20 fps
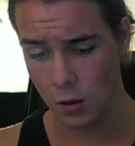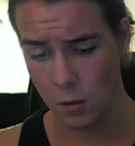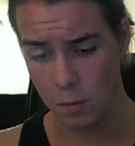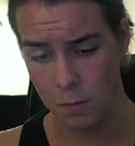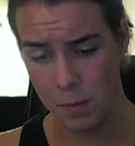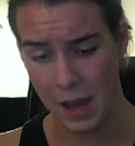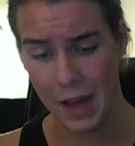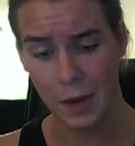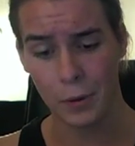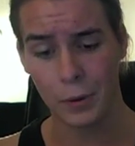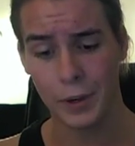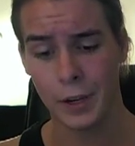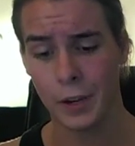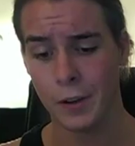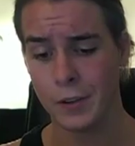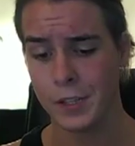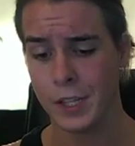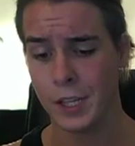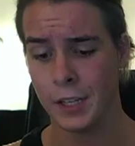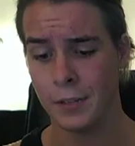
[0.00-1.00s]
battery
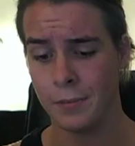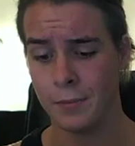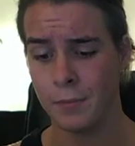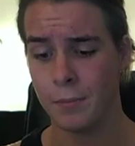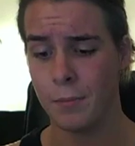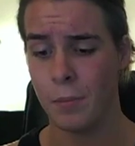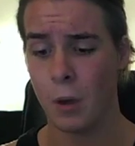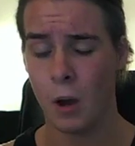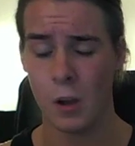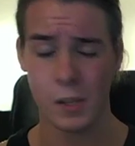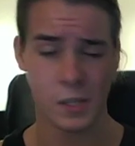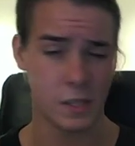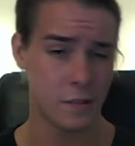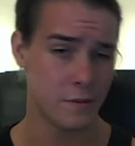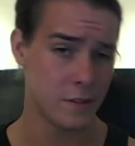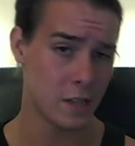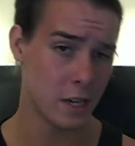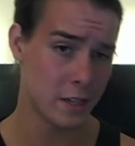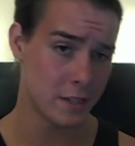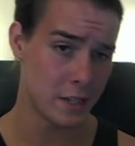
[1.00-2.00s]
goes in positive
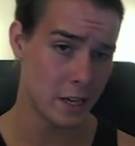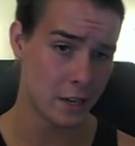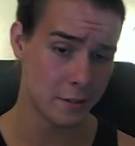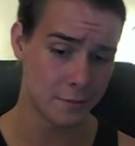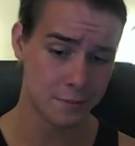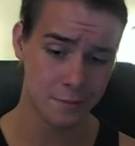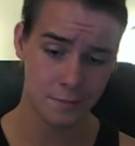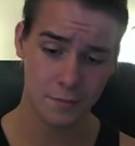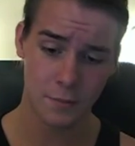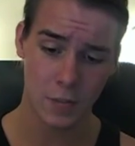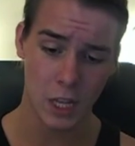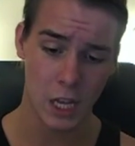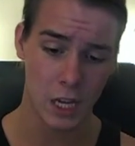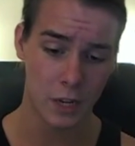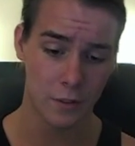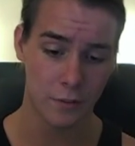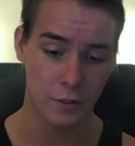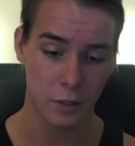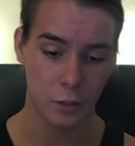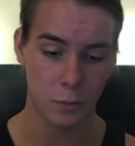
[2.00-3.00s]
side down, and
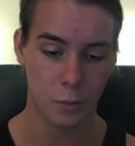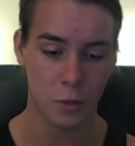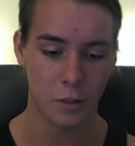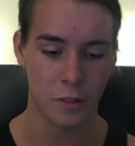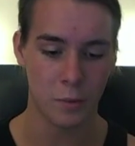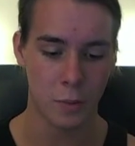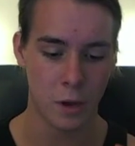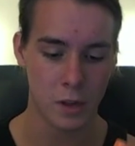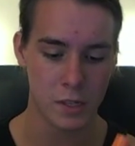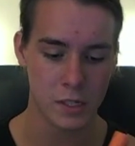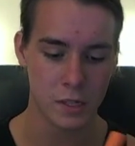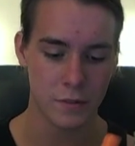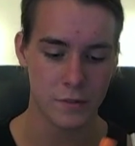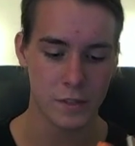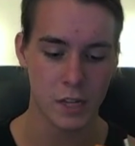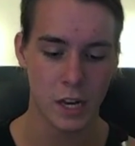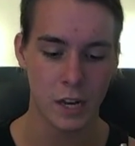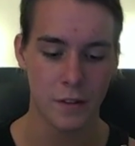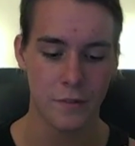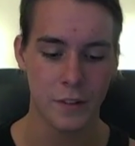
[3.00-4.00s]
if you put the positive
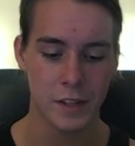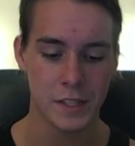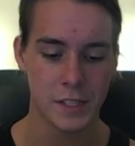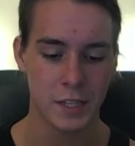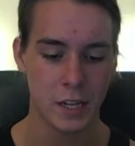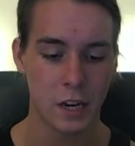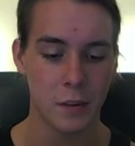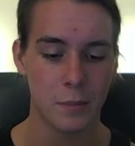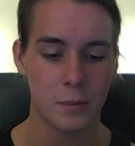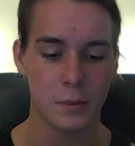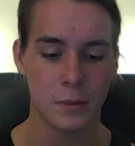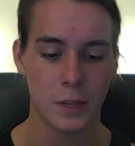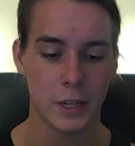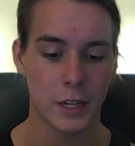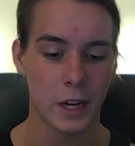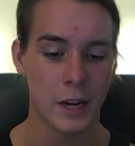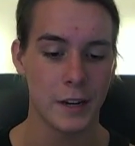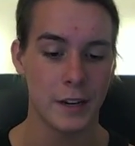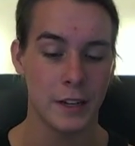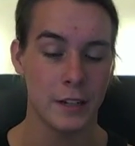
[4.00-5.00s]
side facing up like
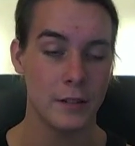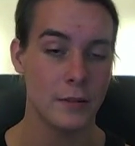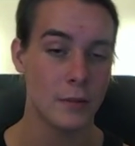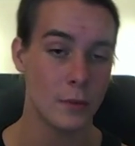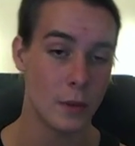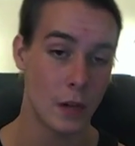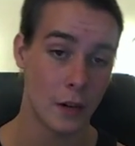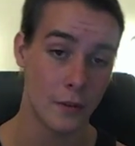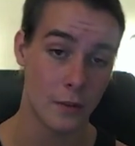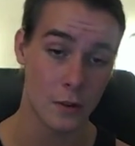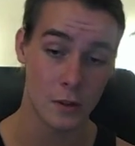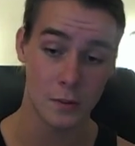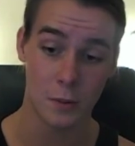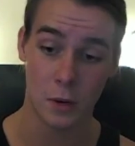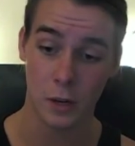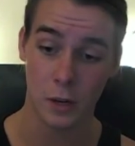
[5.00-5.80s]
I did when I first bought